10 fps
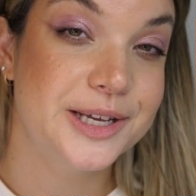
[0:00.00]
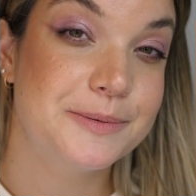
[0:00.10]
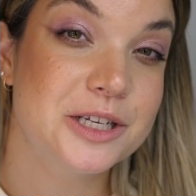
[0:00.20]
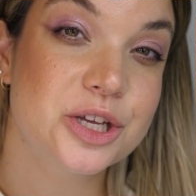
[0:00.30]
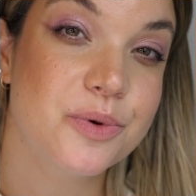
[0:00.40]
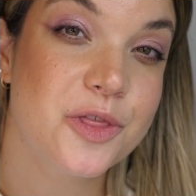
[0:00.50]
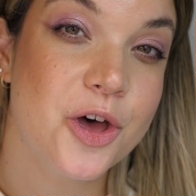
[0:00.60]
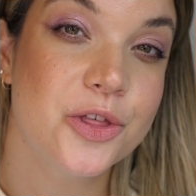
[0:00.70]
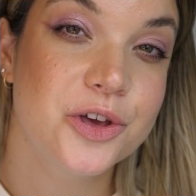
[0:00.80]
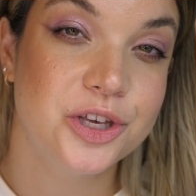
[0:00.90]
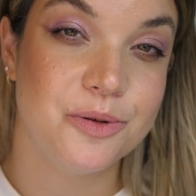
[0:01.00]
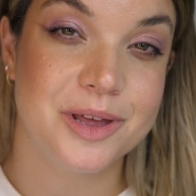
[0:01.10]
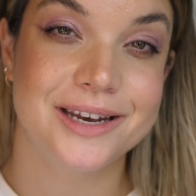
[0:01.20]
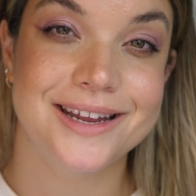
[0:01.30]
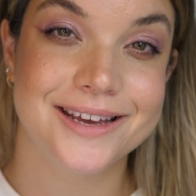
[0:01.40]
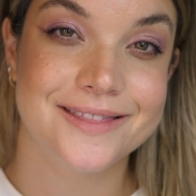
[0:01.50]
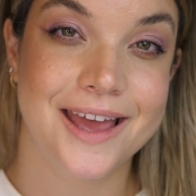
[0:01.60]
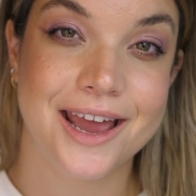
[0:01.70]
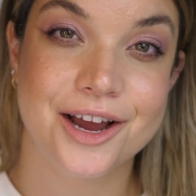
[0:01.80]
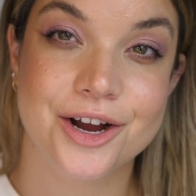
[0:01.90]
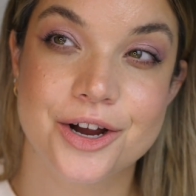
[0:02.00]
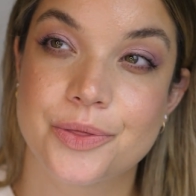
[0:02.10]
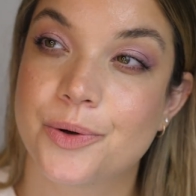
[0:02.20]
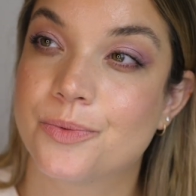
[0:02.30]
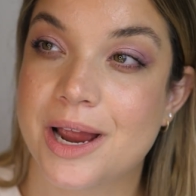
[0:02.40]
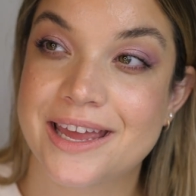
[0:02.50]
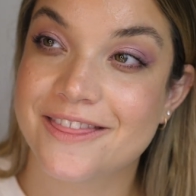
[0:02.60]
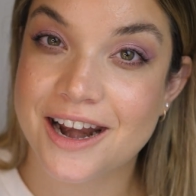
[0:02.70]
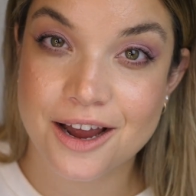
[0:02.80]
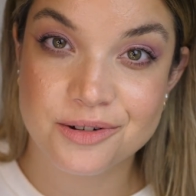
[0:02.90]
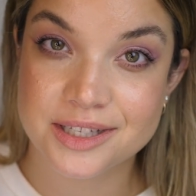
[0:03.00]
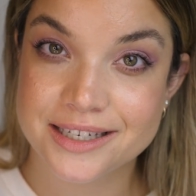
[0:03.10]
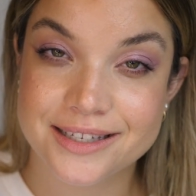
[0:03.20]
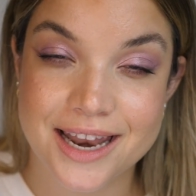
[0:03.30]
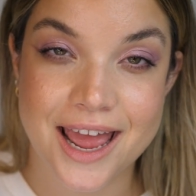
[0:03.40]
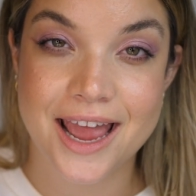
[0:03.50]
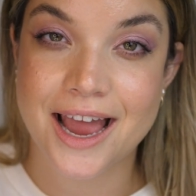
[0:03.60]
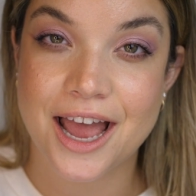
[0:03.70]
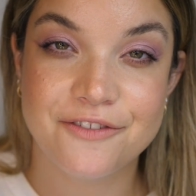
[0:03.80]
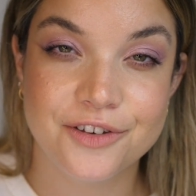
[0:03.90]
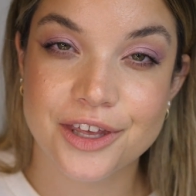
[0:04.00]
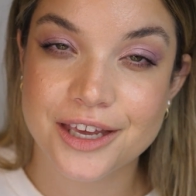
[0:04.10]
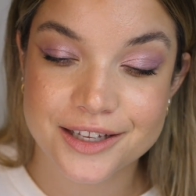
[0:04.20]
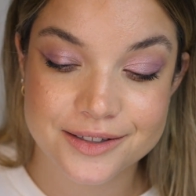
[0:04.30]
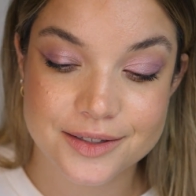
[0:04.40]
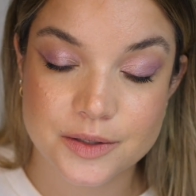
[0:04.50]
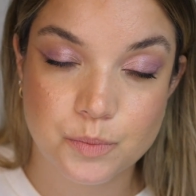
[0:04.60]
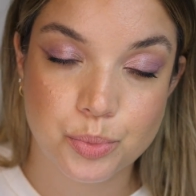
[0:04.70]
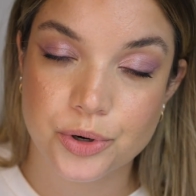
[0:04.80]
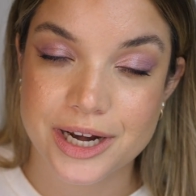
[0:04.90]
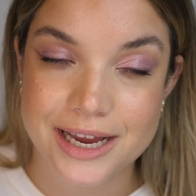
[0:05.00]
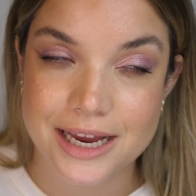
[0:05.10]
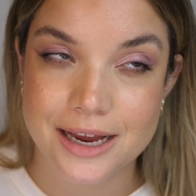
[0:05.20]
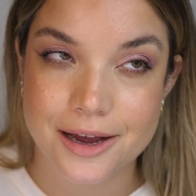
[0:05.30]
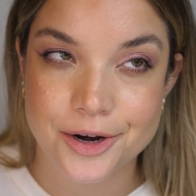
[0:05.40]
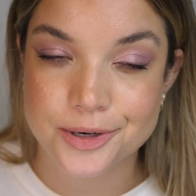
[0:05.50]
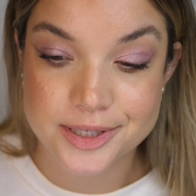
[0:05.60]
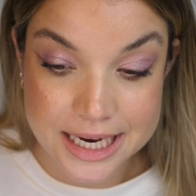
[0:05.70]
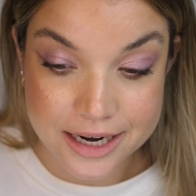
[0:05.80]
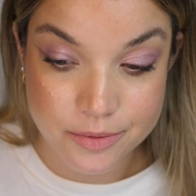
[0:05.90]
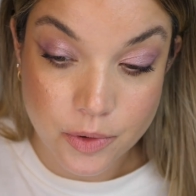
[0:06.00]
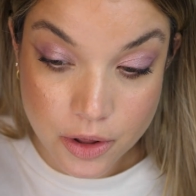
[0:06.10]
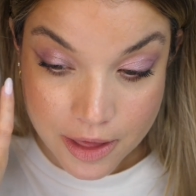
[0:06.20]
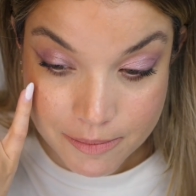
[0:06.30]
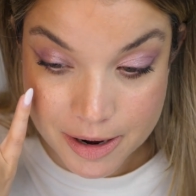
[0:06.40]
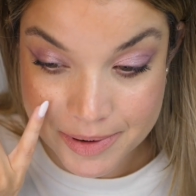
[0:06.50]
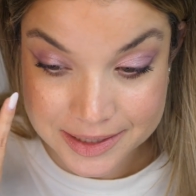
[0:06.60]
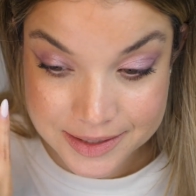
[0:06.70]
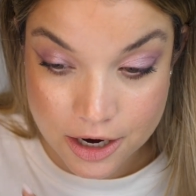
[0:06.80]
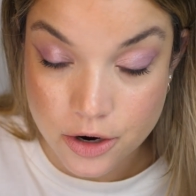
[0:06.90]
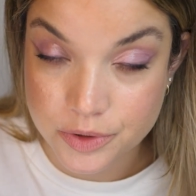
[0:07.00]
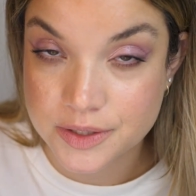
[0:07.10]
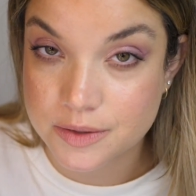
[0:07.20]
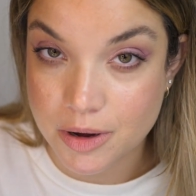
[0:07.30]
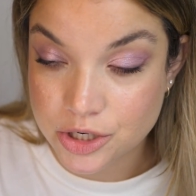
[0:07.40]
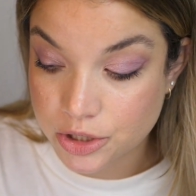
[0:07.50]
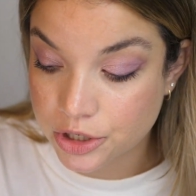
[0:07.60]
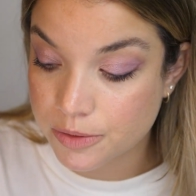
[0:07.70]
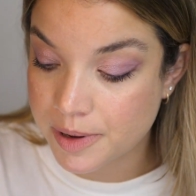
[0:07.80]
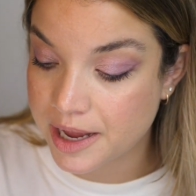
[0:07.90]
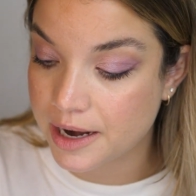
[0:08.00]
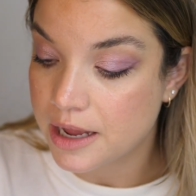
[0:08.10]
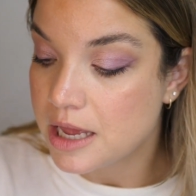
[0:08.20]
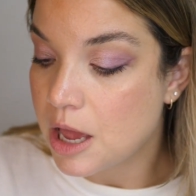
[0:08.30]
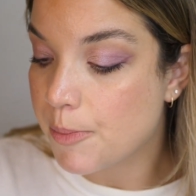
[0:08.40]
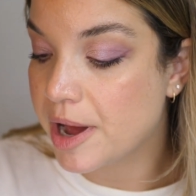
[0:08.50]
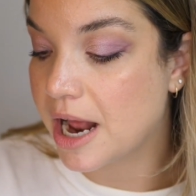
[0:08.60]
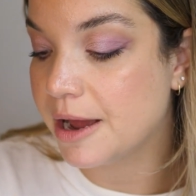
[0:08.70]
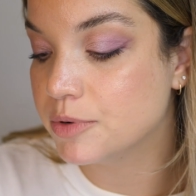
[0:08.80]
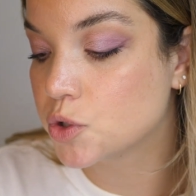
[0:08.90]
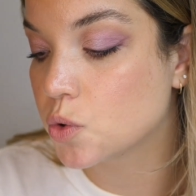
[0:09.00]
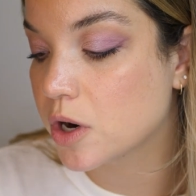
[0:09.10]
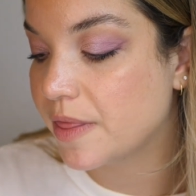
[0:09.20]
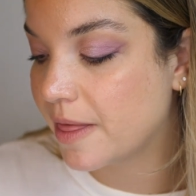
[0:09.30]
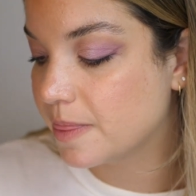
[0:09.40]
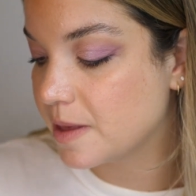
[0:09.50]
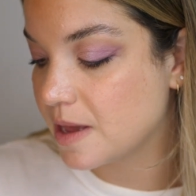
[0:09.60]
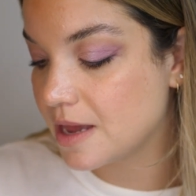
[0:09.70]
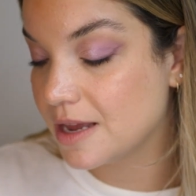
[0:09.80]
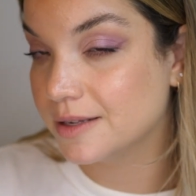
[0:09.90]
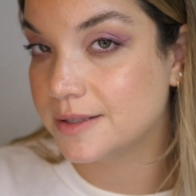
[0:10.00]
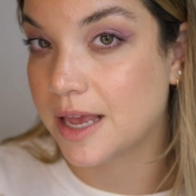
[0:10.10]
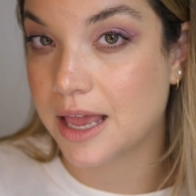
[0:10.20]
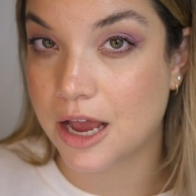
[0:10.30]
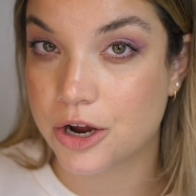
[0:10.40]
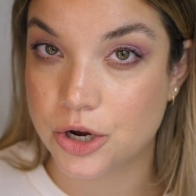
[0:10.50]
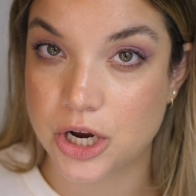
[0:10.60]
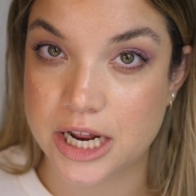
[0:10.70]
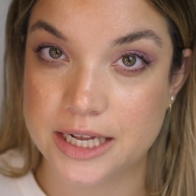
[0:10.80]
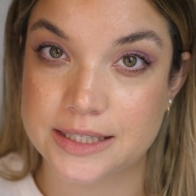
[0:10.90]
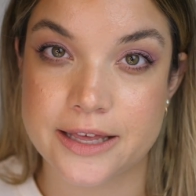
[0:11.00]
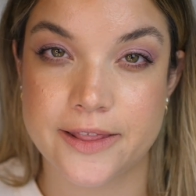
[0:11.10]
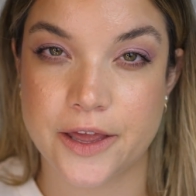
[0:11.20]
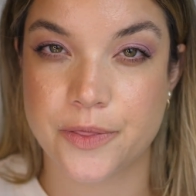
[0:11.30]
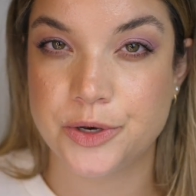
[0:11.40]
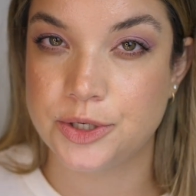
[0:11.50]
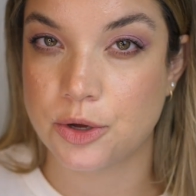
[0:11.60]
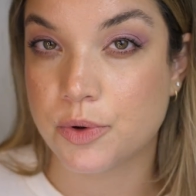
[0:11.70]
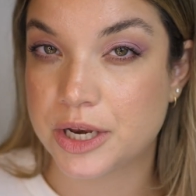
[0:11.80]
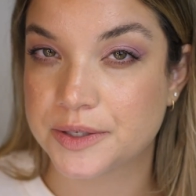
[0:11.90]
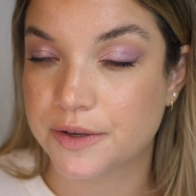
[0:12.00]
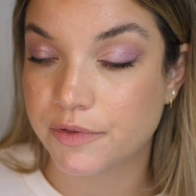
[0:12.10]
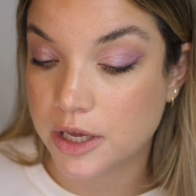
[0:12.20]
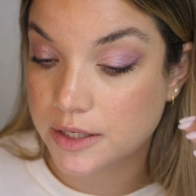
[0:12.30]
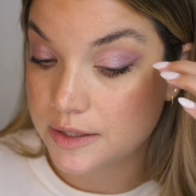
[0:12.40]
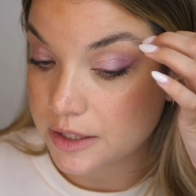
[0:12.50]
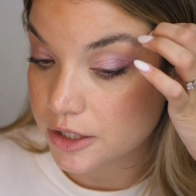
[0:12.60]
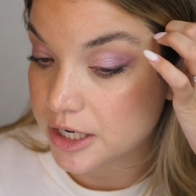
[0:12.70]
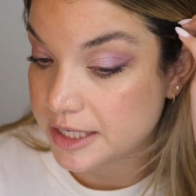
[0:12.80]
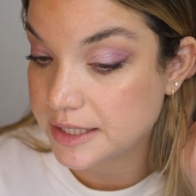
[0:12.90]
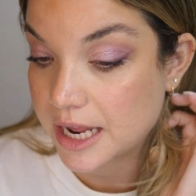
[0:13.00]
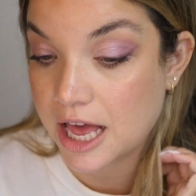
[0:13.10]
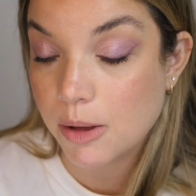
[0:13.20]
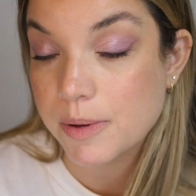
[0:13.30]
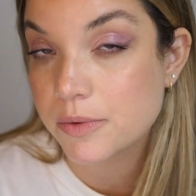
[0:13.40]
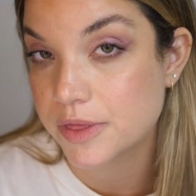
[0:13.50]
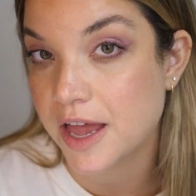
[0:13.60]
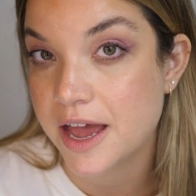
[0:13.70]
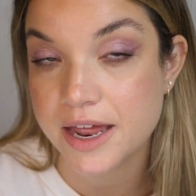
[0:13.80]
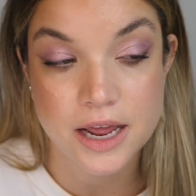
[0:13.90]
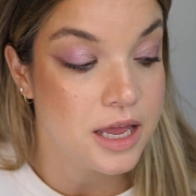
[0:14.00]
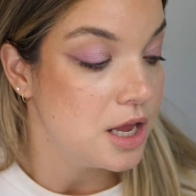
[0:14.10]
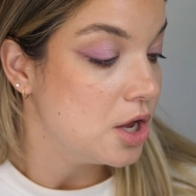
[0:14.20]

Especially with all the humidity in the air, the rain that I was in today, I feel like it's pretty understandable that my mascara would smudge a little bit, but I'm sure that the skincare ingredients and like the dewiness of the concealer isn't helping with that.